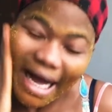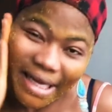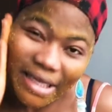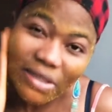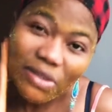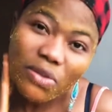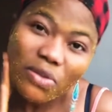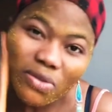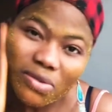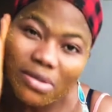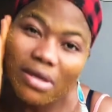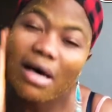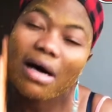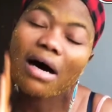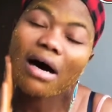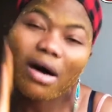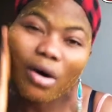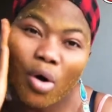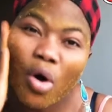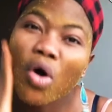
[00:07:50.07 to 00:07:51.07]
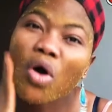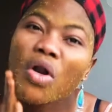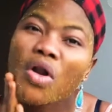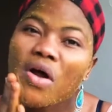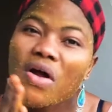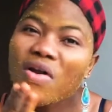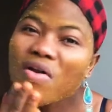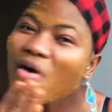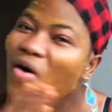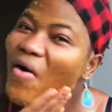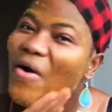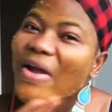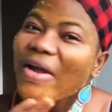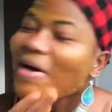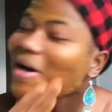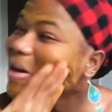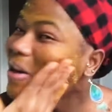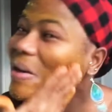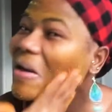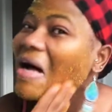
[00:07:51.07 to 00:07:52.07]
used coconut
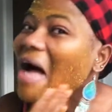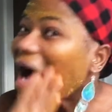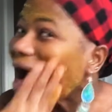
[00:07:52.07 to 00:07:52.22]
oil.